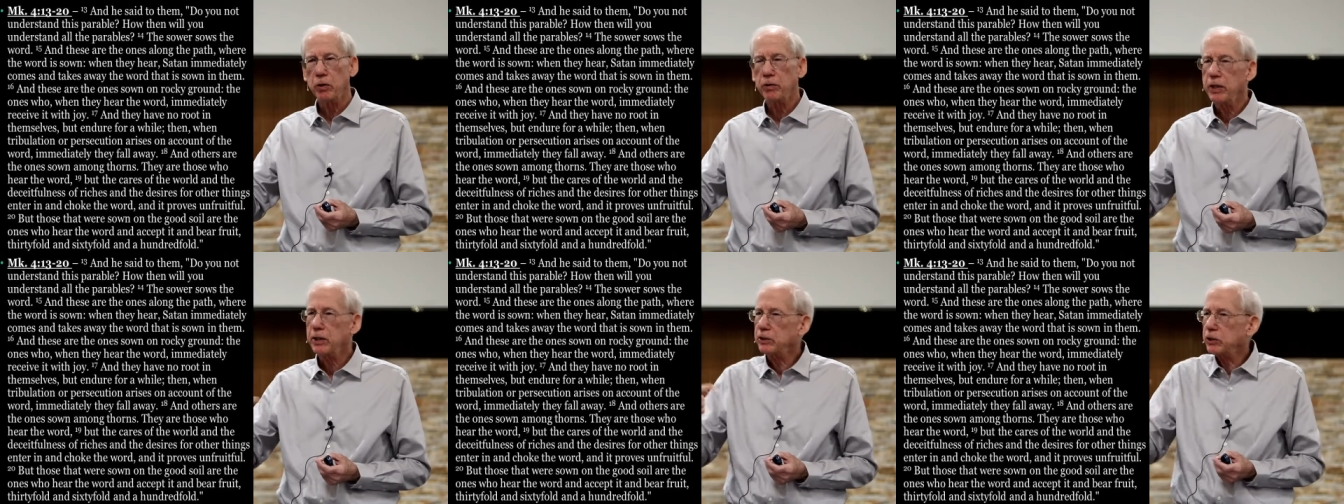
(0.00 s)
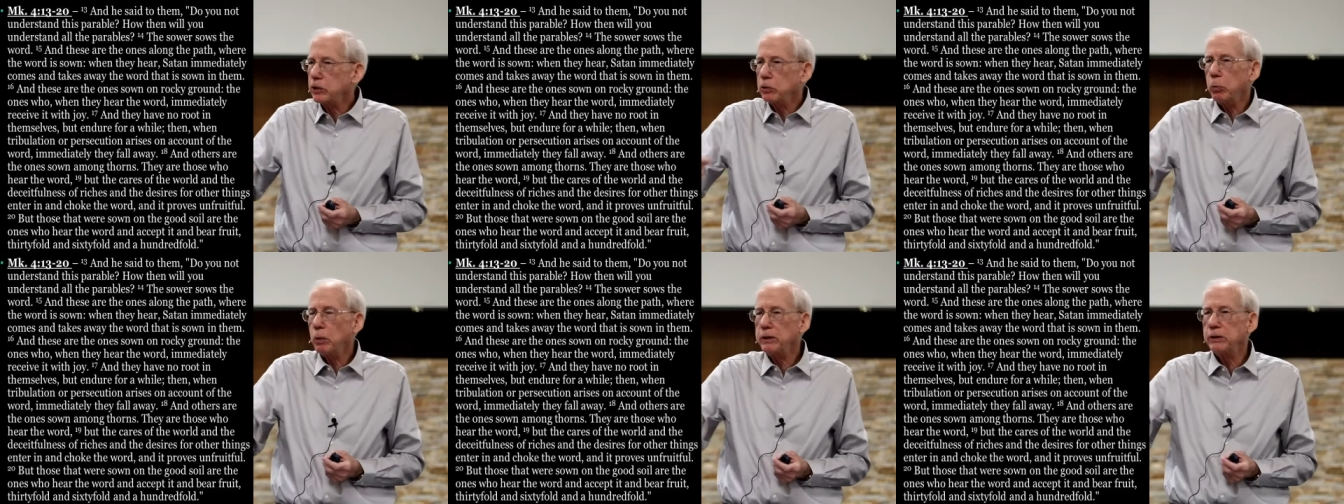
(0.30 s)
So,
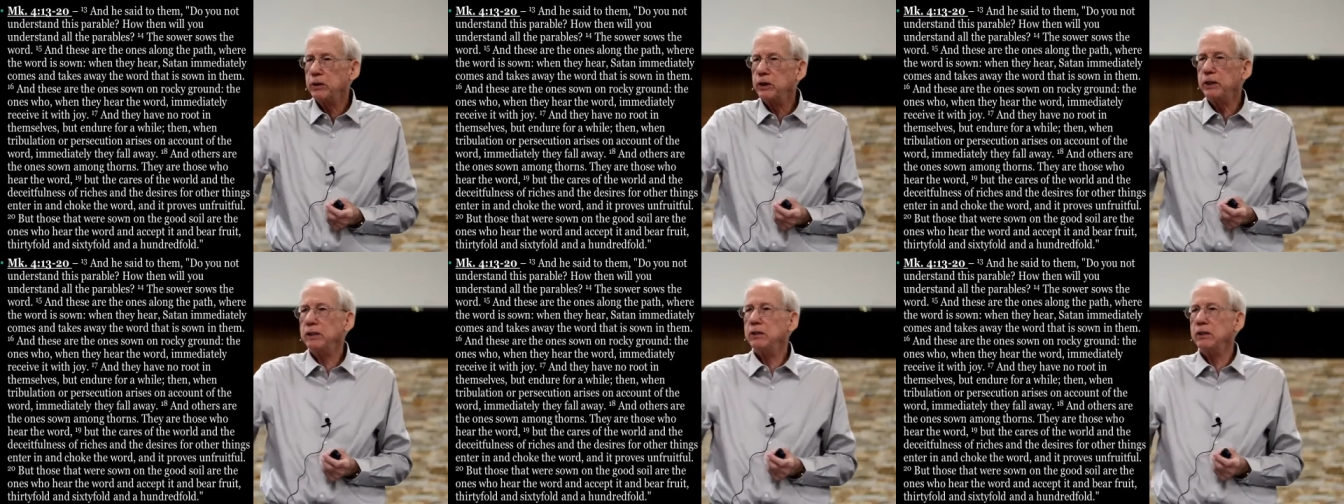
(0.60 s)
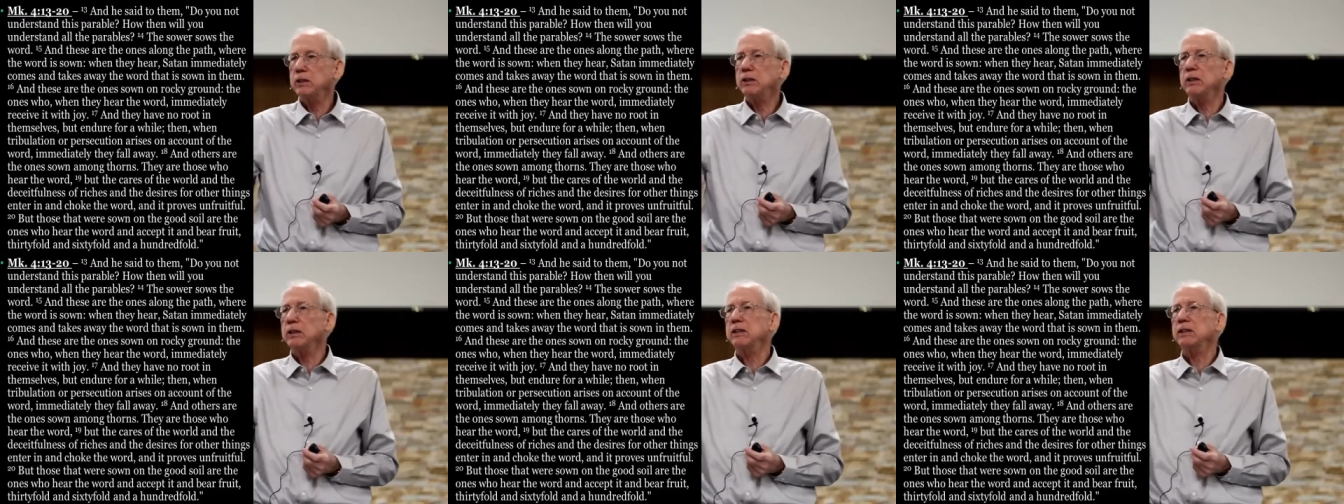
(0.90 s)
this is what
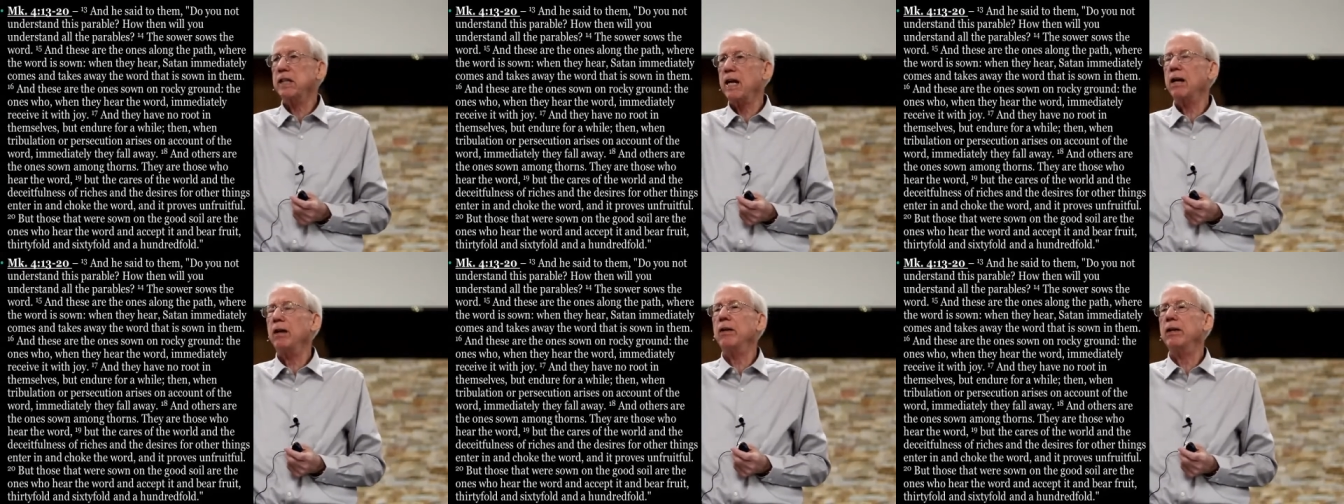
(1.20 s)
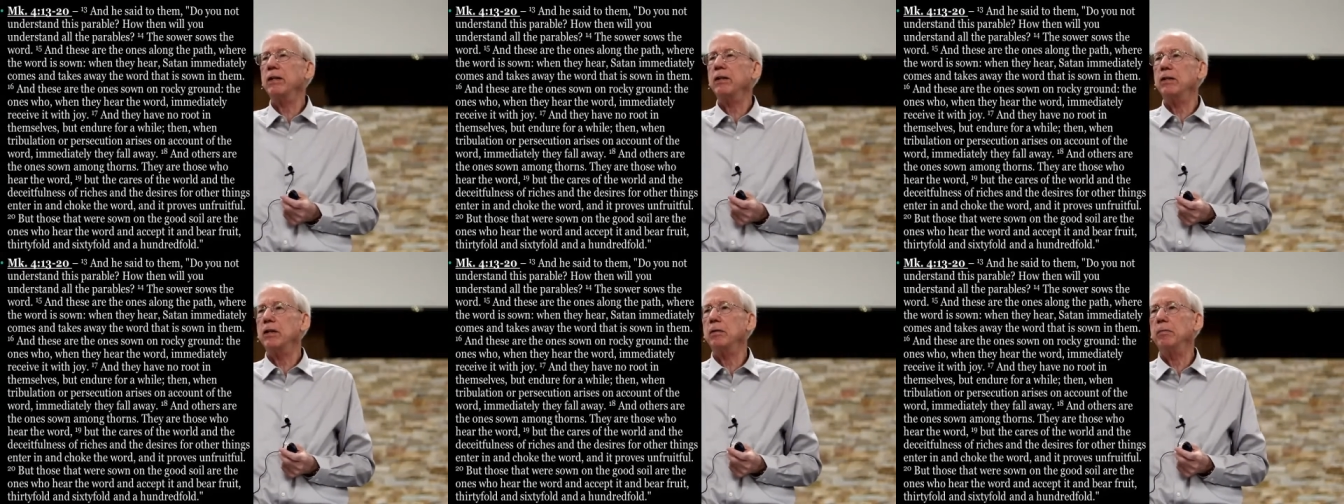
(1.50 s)
Jesus is
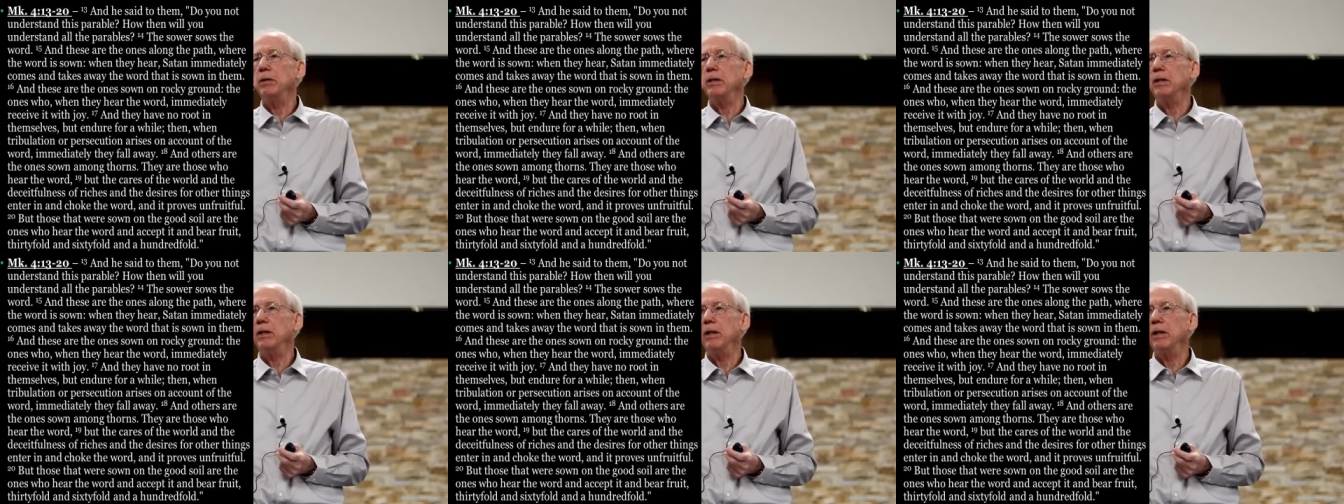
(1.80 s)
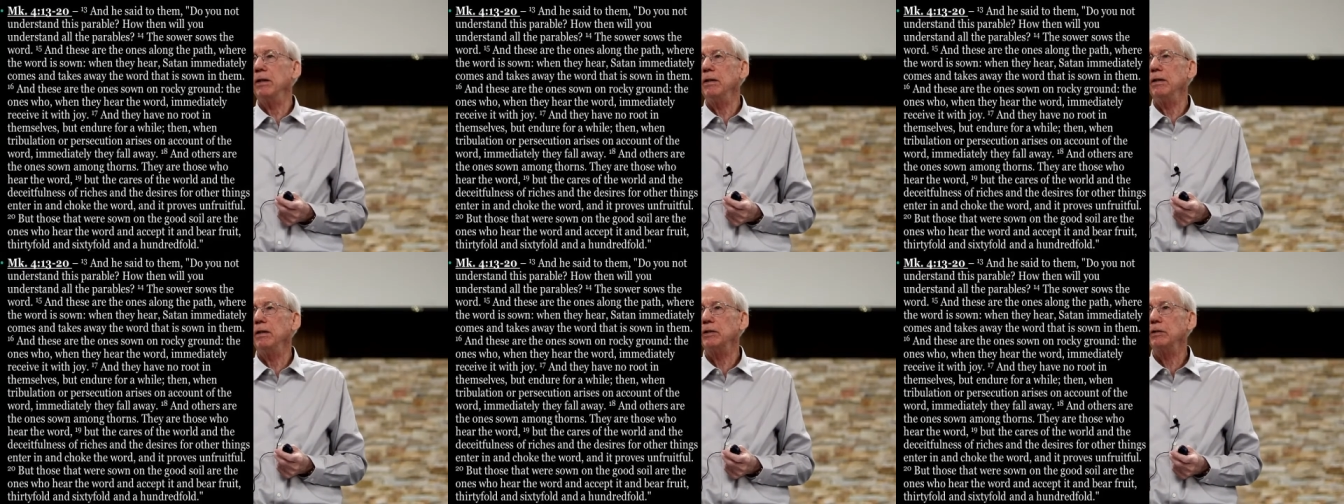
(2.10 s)
telling them in,
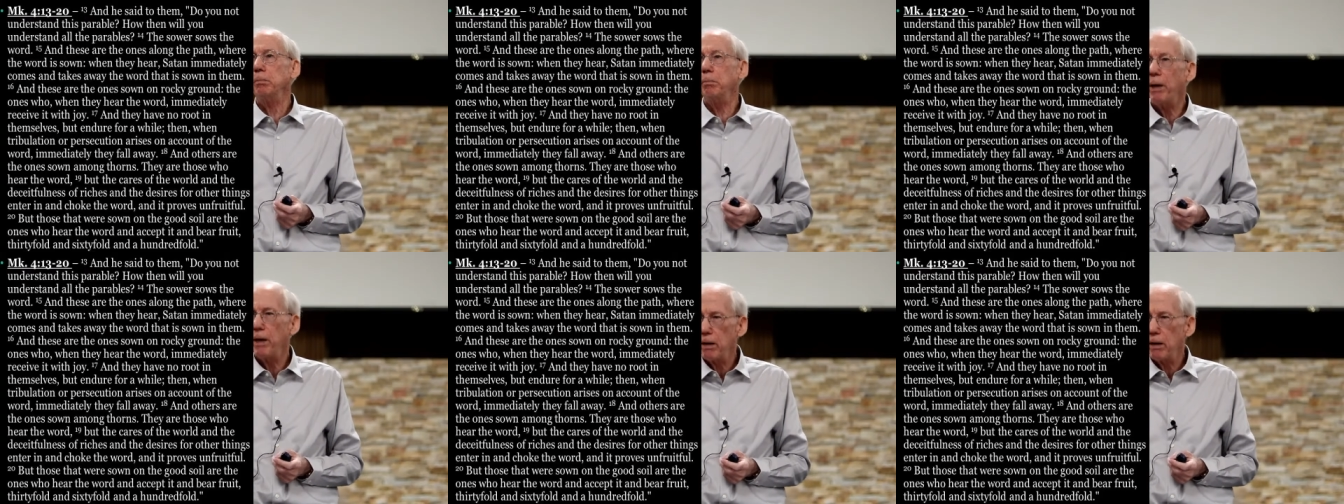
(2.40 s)
in this